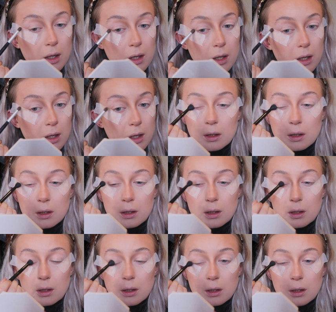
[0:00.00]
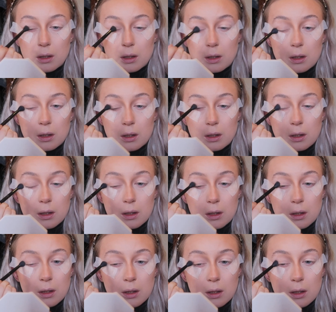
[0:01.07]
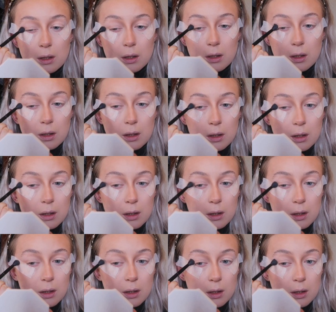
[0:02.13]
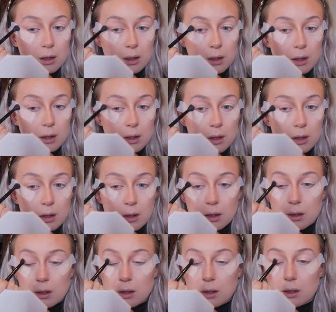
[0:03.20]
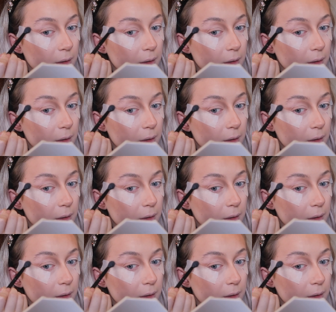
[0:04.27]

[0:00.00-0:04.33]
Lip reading: Nothing is said.